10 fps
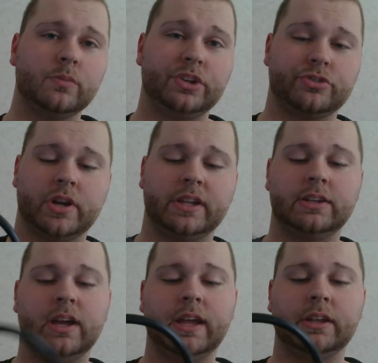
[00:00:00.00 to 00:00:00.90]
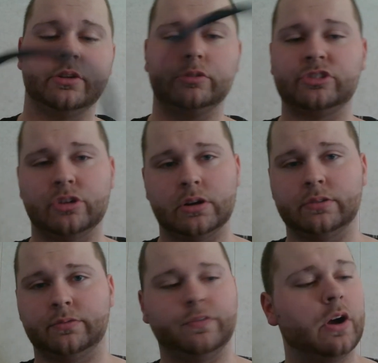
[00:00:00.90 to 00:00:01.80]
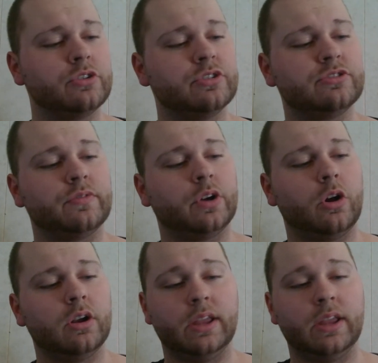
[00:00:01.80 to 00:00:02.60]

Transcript: when you're trying to diagnose certain functions of a car,